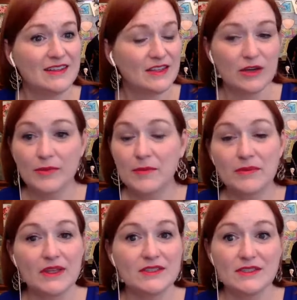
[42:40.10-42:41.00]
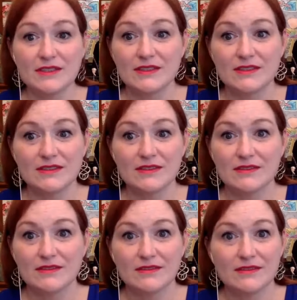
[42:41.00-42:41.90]
there are people that just,
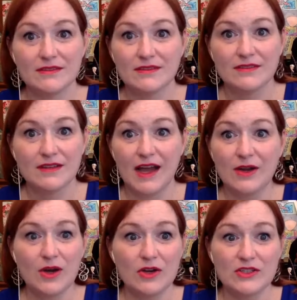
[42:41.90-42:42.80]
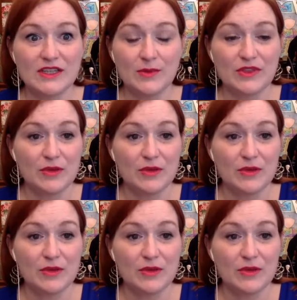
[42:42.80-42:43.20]
I don't understand what